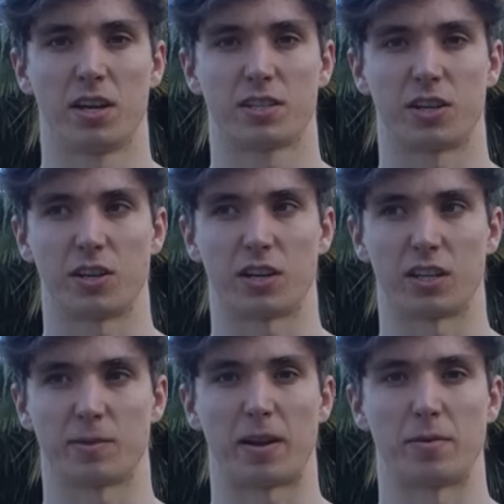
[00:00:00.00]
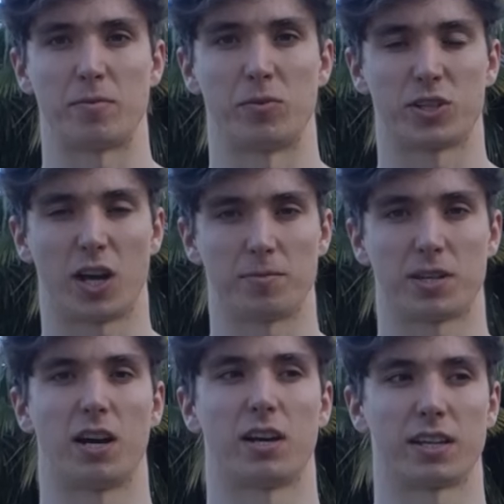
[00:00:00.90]
so you can spend a bit more time
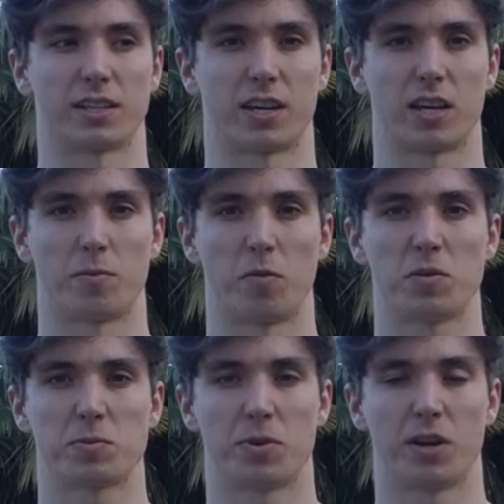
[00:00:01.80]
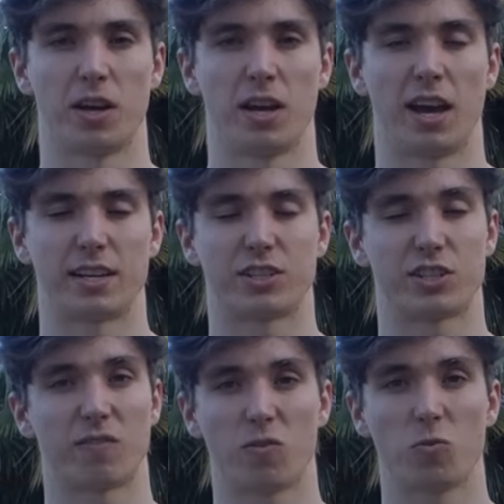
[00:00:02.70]
targeting certain movements. But as a
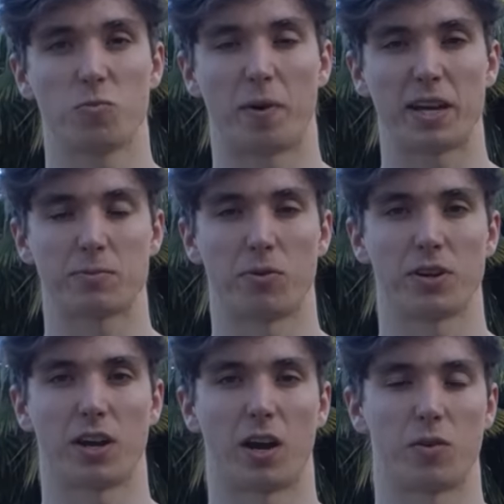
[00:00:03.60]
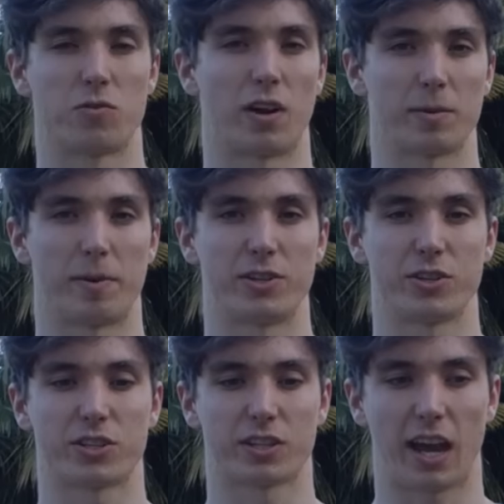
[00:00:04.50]
general base point, I would recommend
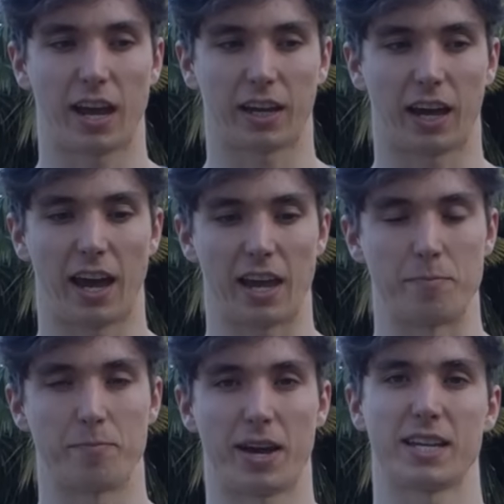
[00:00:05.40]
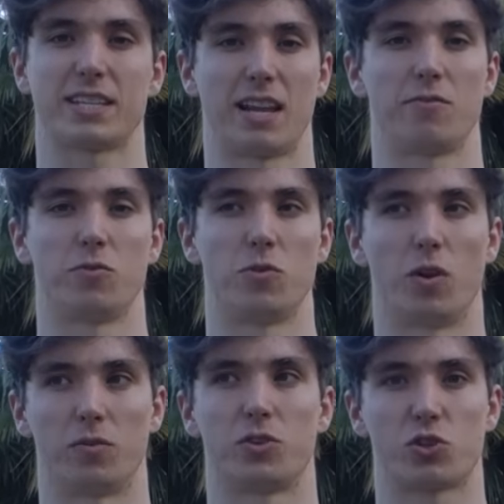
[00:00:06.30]
just getting a base level
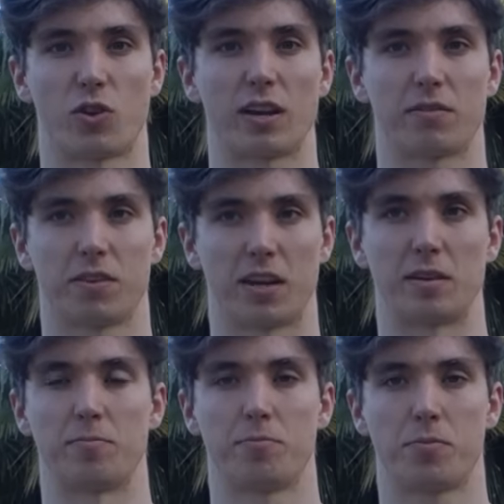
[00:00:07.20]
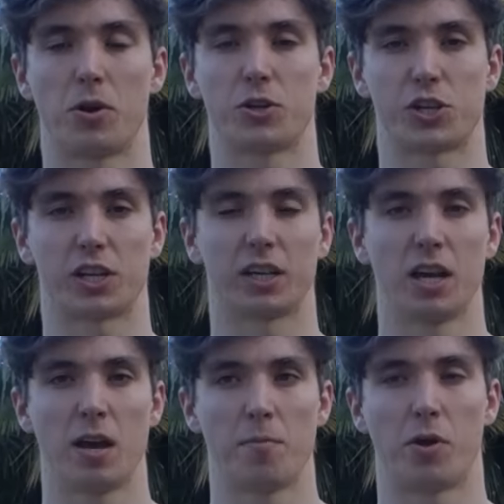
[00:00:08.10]
of strength in pushing,
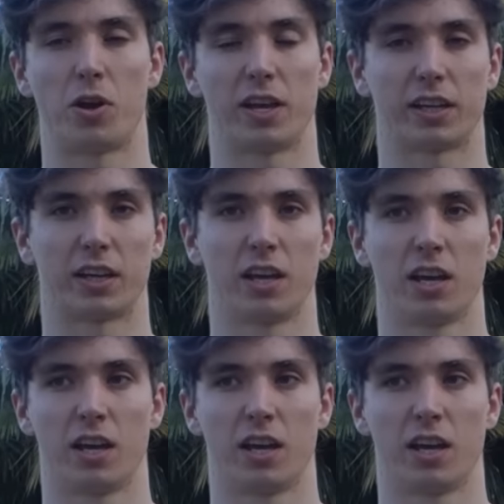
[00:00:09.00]
pulling,